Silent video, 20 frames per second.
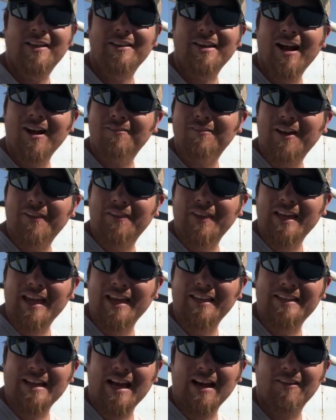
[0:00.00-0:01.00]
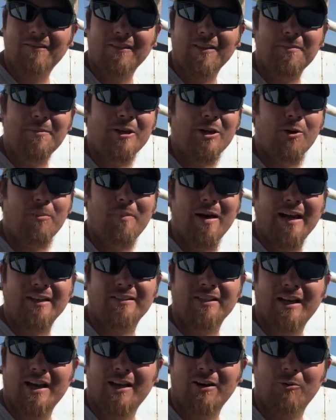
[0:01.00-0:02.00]
Now I've got the gate down, let me go back
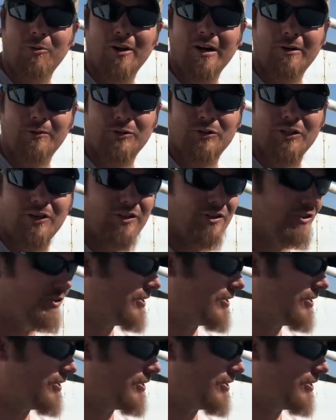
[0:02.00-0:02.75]
to kind of what I was starting to